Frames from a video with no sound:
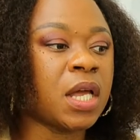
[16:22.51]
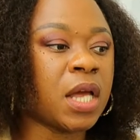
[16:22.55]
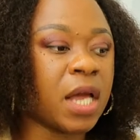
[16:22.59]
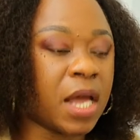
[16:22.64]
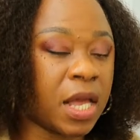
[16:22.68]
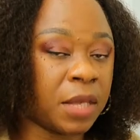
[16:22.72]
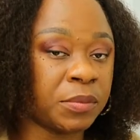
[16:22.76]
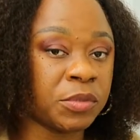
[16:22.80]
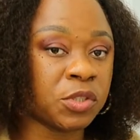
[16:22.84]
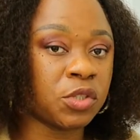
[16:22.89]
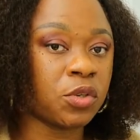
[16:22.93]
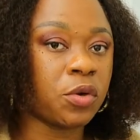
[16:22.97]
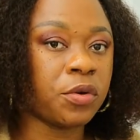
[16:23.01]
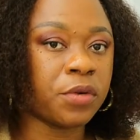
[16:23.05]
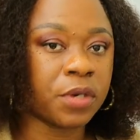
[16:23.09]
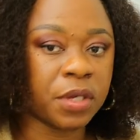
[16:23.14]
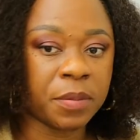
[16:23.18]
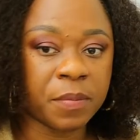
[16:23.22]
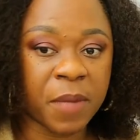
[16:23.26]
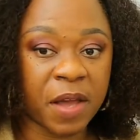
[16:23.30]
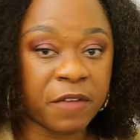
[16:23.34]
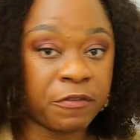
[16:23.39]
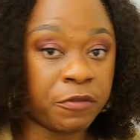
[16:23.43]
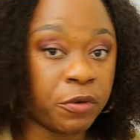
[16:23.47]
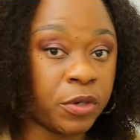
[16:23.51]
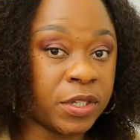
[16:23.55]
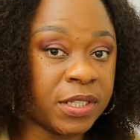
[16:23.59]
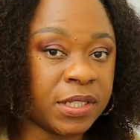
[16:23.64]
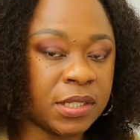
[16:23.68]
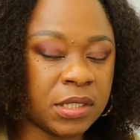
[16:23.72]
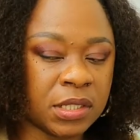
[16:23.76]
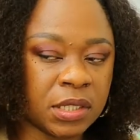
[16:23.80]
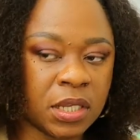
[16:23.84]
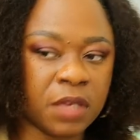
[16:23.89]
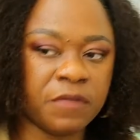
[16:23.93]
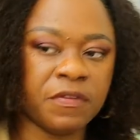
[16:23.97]
I'm sorry, my
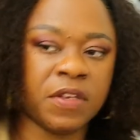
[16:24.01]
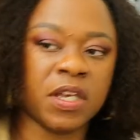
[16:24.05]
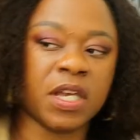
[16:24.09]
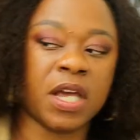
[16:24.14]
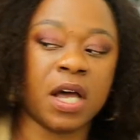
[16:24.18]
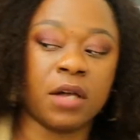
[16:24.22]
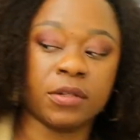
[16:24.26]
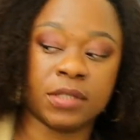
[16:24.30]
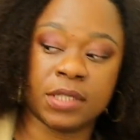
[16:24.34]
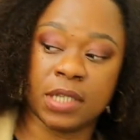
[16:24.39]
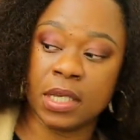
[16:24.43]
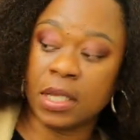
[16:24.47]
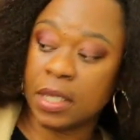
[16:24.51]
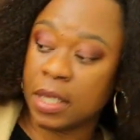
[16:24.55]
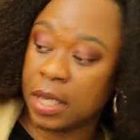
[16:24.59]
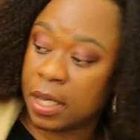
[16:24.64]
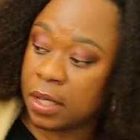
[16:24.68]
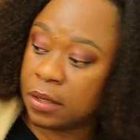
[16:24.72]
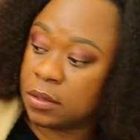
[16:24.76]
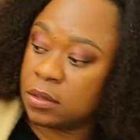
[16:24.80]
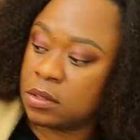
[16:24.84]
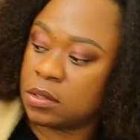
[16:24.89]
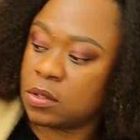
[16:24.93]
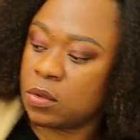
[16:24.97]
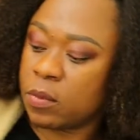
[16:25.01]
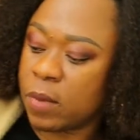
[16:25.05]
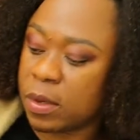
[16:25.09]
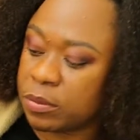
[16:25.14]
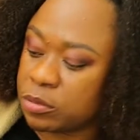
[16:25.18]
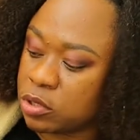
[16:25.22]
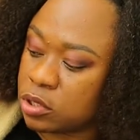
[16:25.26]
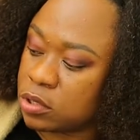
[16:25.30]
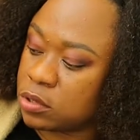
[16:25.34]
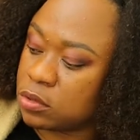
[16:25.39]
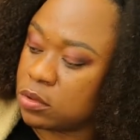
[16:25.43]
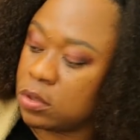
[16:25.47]
voice is giving out again, so I'm
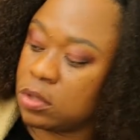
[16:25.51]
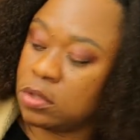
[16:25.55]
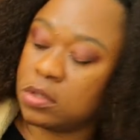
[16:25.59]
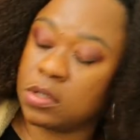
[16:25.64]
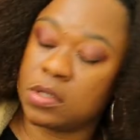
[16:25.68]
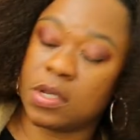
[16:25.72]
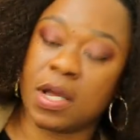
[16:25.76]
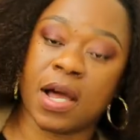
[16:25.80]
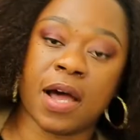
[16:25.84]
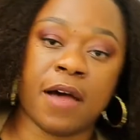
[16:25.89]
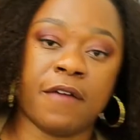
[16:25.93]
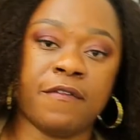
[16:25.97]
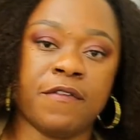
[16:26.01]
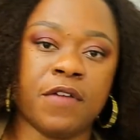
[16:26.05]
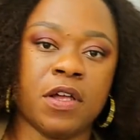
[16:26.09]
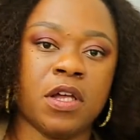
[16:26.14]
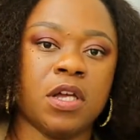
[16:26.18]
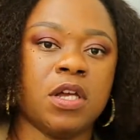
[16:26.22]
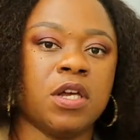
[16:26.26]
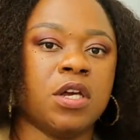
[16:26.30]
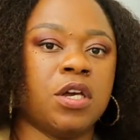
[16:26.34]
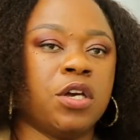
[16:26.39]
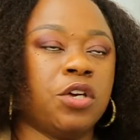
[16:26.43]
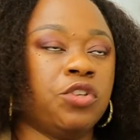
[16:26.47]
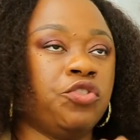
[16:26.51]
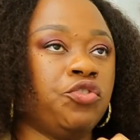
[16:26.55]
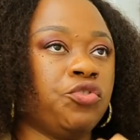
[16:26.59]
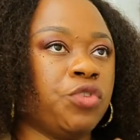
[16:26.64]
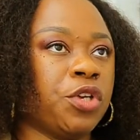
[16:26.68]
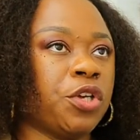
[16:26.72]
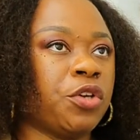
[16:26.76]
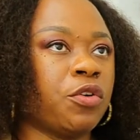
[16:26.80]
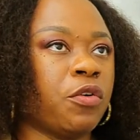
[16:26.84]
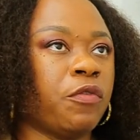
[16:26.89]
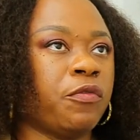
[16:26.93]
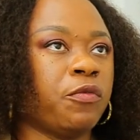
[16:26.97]
just going to have a
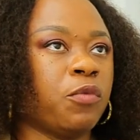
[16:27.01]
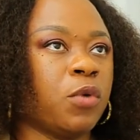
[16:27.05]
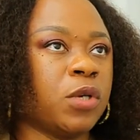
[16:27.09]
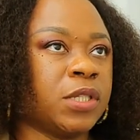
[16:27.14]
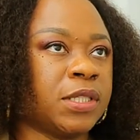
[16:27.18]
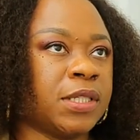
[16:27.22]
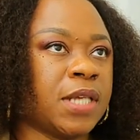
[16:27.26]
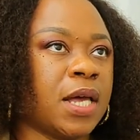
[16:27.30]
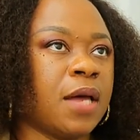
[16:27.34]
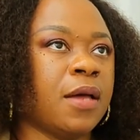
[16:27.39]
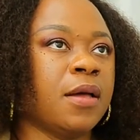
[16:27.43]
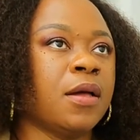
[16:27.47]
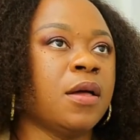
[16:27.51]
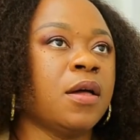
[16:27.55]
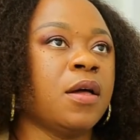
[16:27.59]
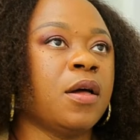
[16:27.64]
drink of water.